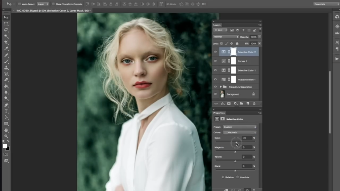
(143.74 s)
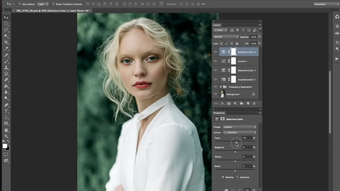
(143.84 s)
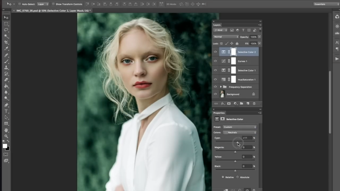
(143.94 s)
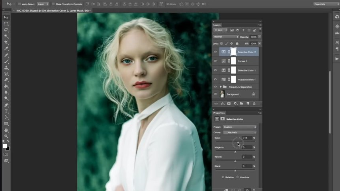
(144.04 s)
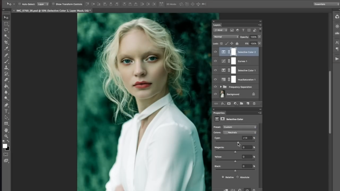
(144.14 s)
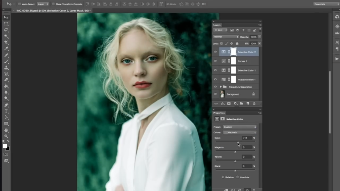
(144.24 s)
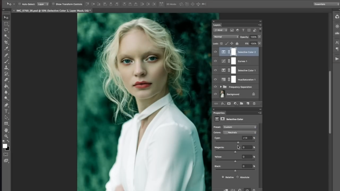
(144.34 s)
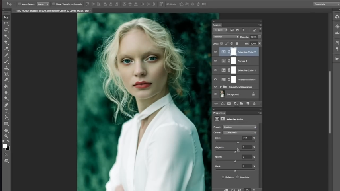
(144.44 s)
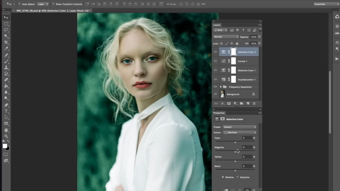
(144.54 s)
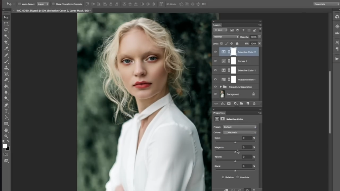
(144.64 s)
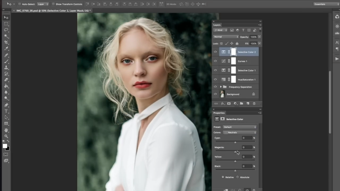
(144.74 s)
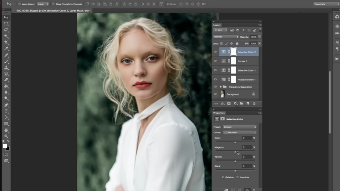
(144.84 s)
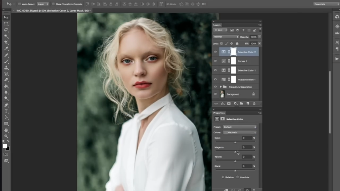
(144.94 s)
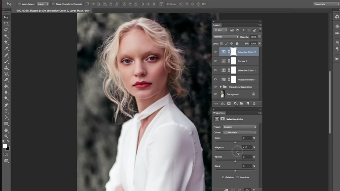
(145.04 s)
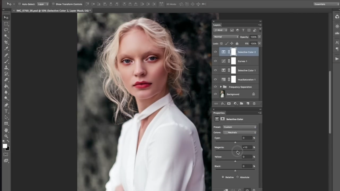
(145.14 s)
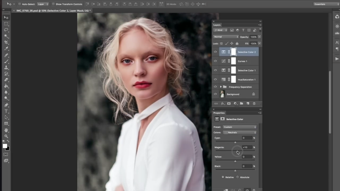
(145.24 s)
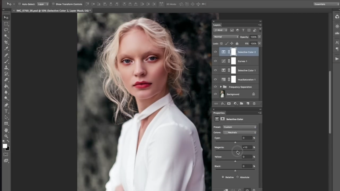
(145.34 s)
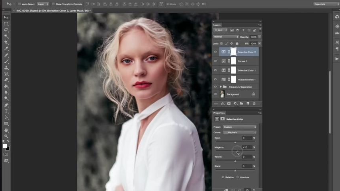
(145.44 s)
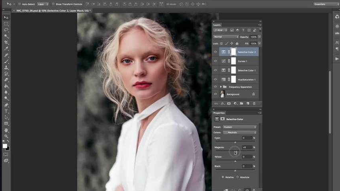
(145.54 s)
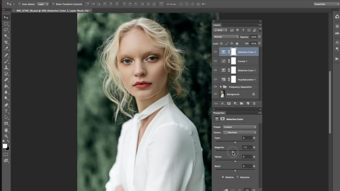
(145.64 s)

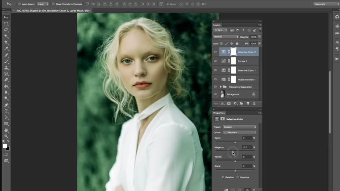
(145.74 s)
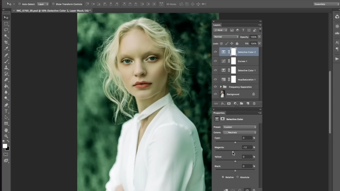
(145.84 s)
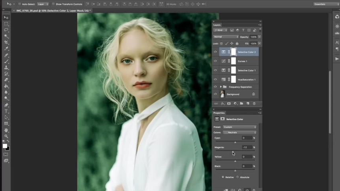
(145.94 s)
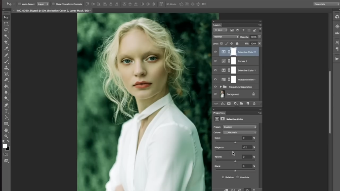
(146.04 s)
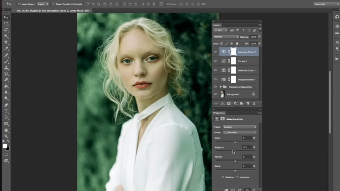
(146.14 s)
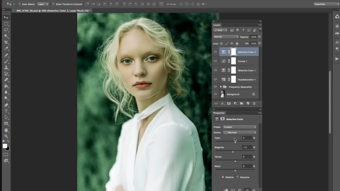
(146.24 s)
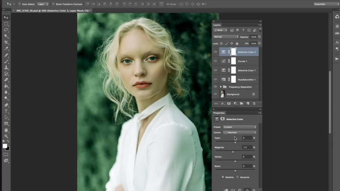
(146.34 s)
Nobody speaks.